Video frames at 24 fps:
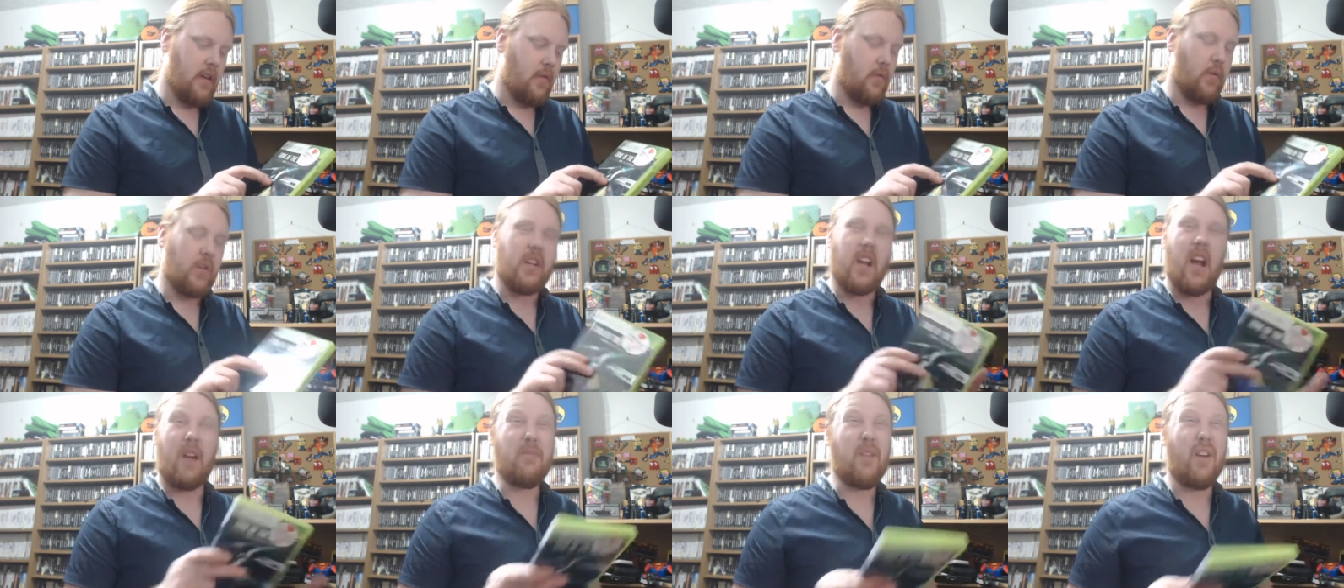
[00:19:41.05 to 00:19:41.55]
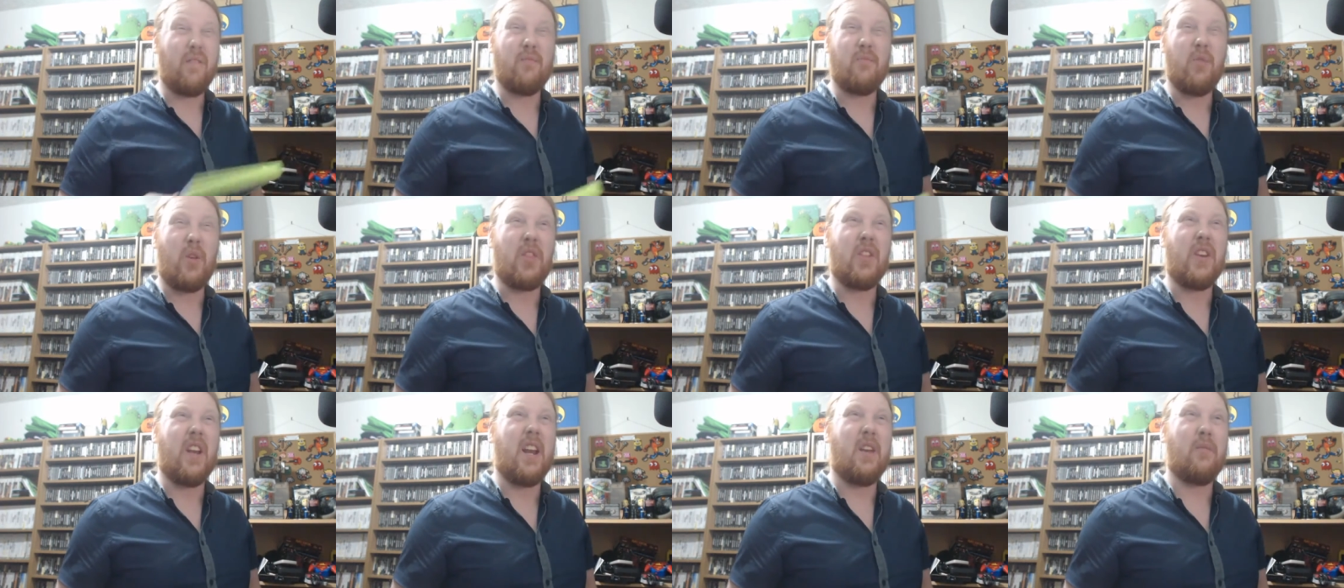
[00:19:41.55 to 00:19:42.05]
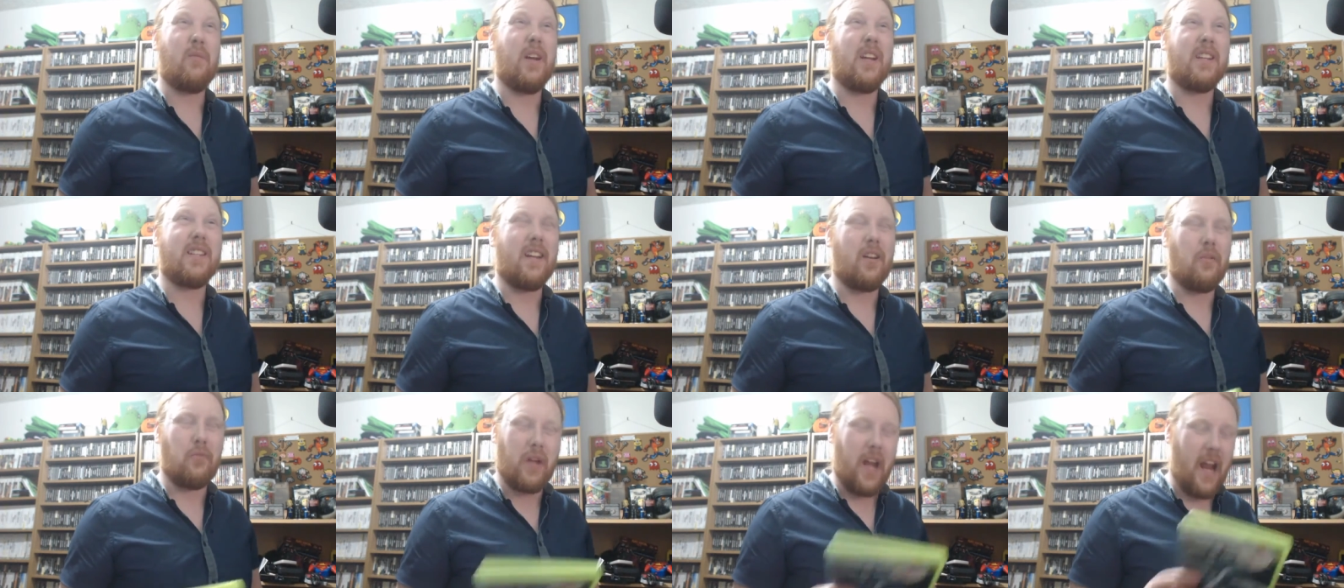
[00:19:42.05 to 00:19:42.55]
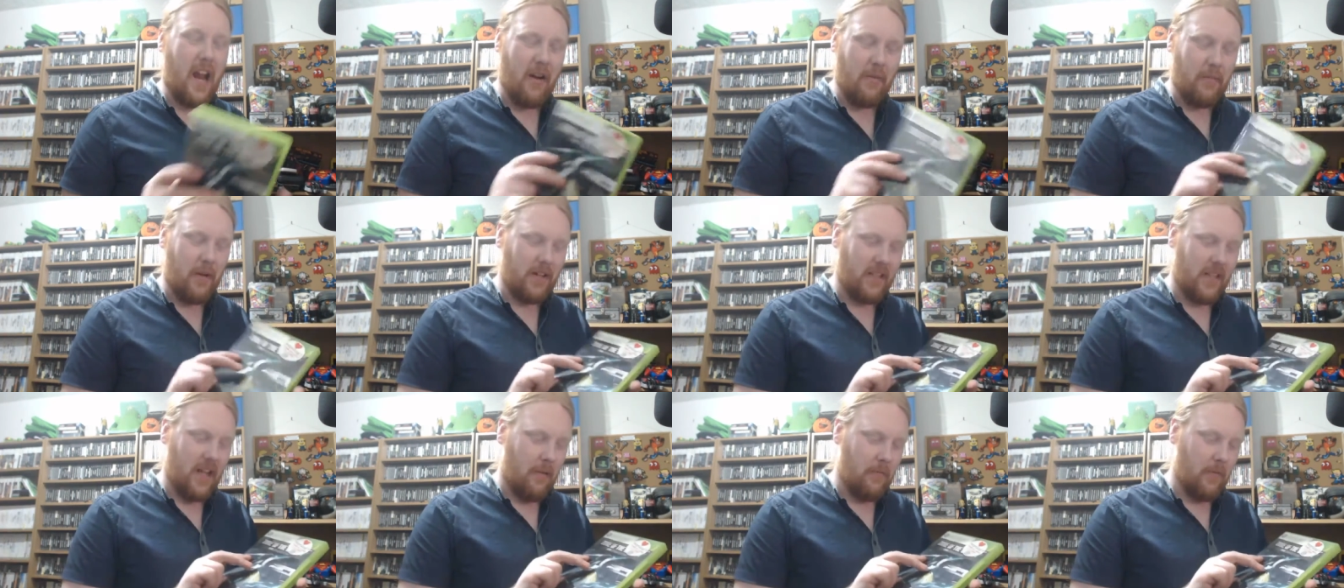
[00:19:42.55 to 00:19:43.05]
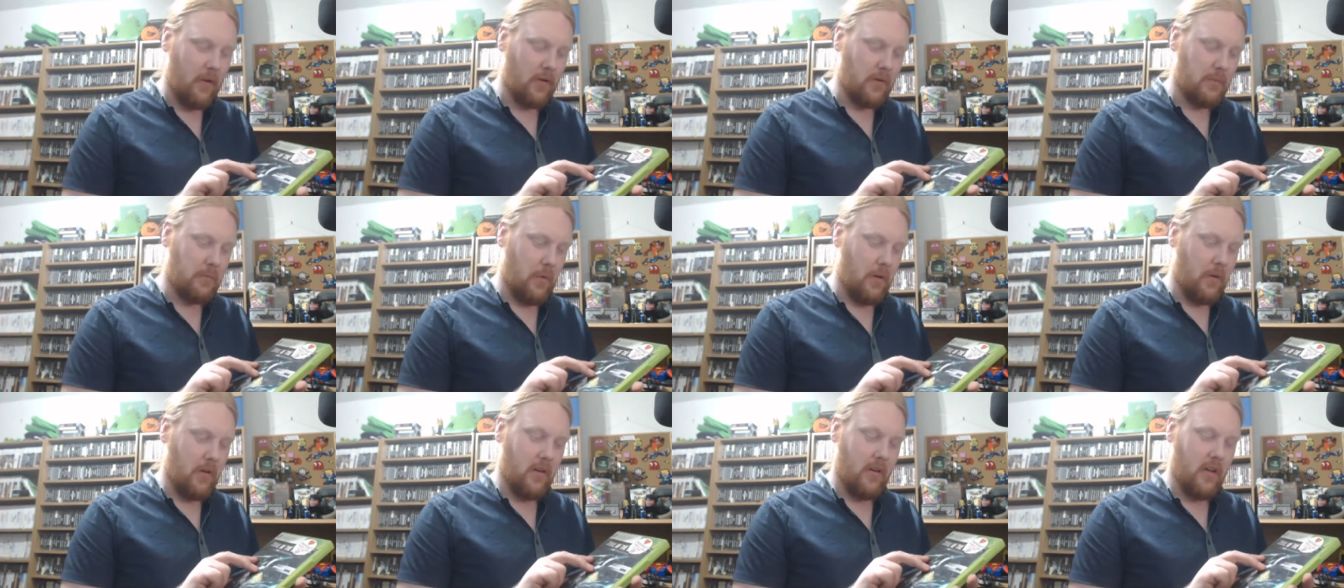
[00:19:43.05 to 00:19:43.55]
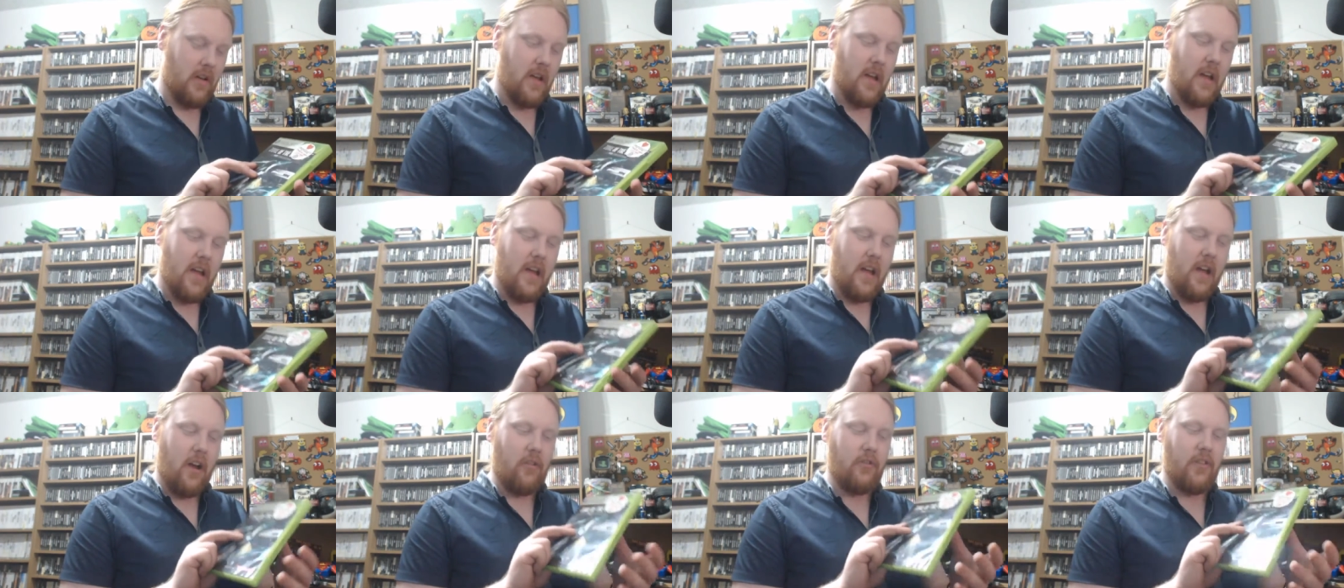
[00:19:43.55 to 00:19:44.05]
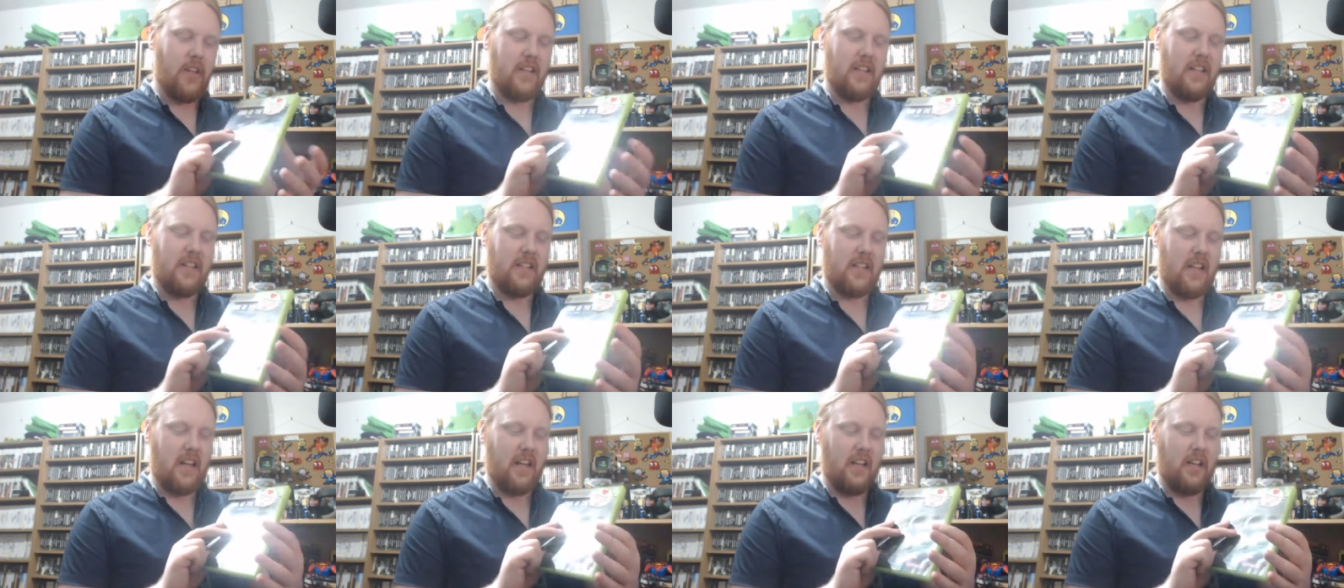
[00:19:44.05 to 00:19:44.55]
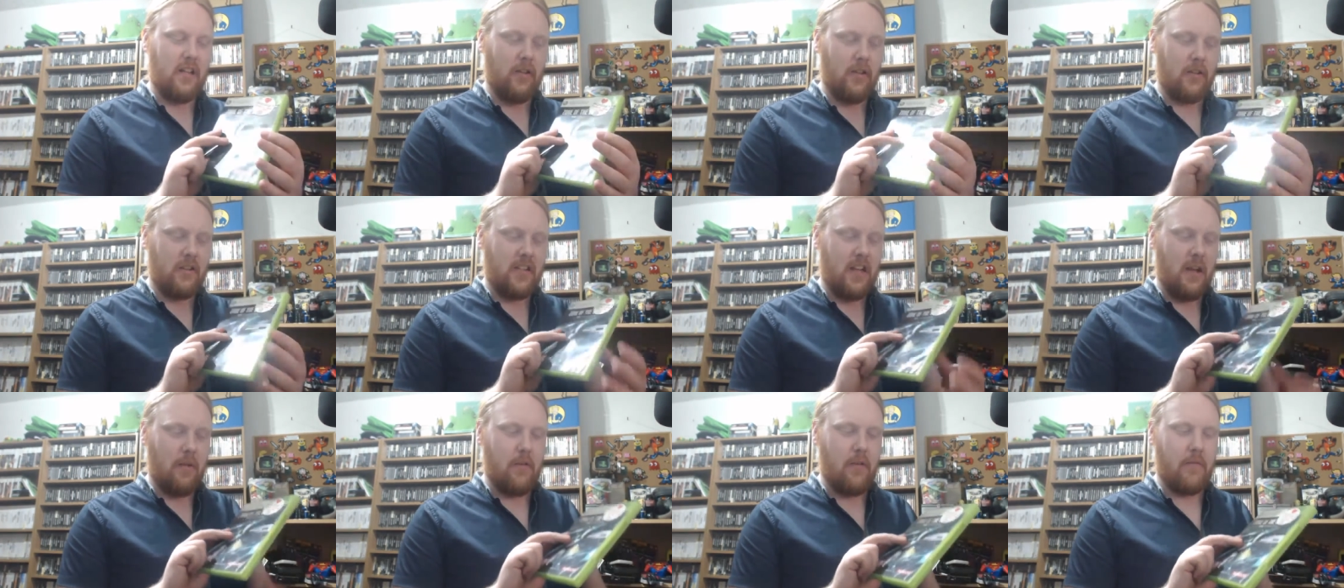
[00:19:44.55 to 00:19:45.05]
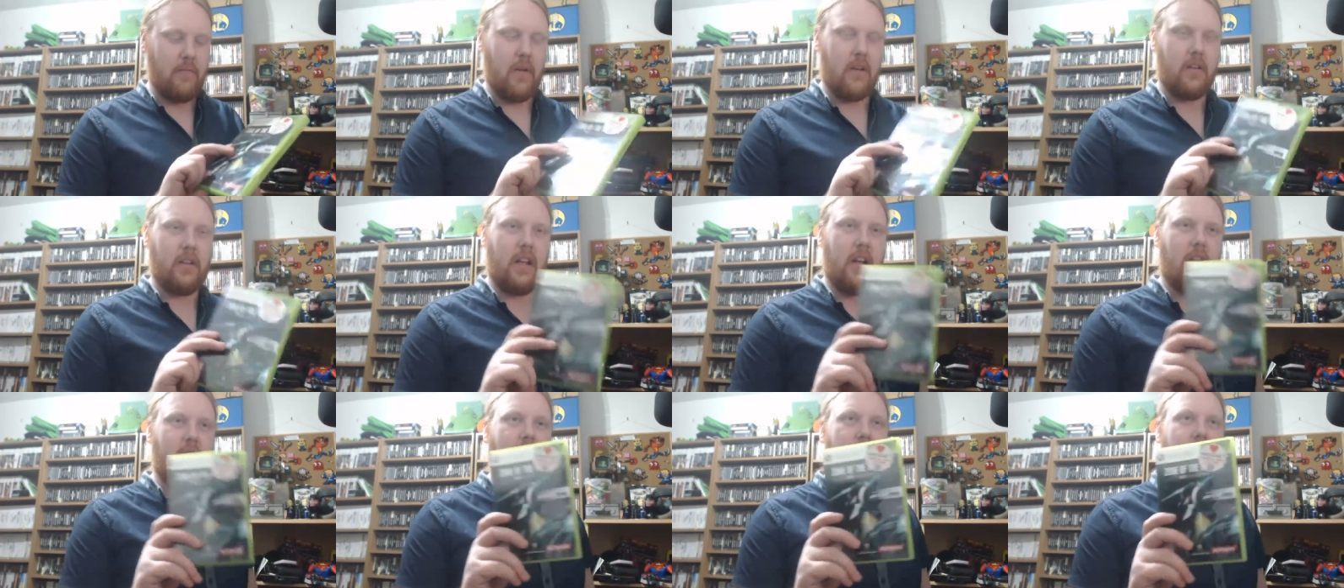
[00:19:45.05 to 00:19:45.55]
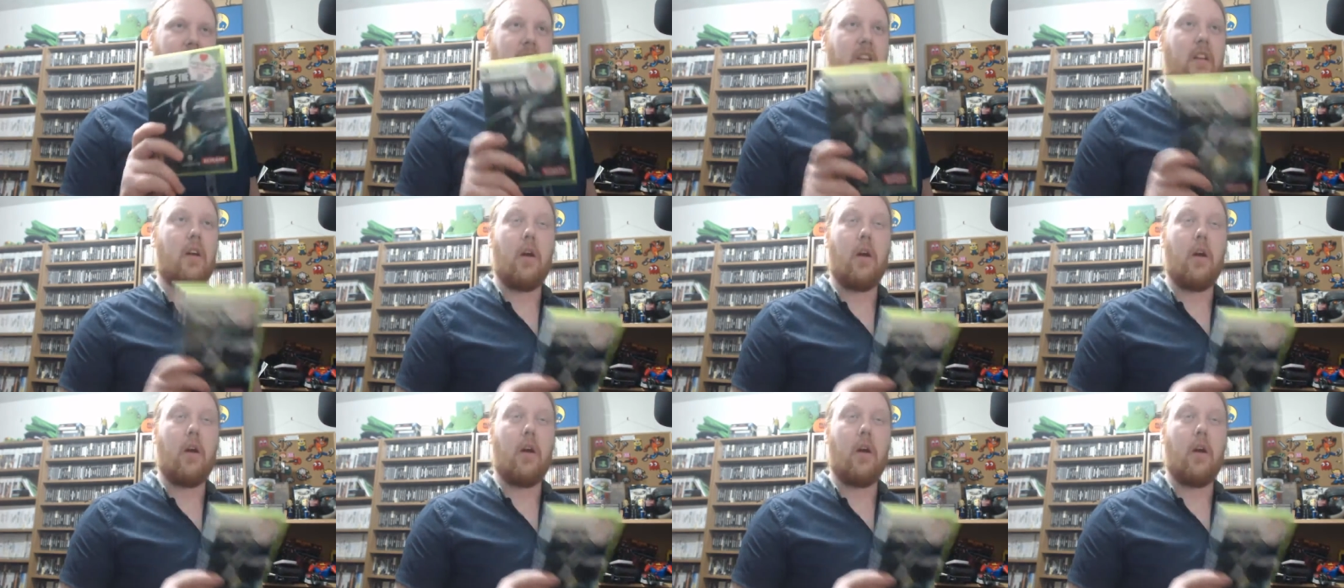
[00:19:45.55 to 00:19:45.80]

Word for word: Which I'm not even bothered anyway because I don't care about demos, but on this it said includes demo of Metal Gear Rising.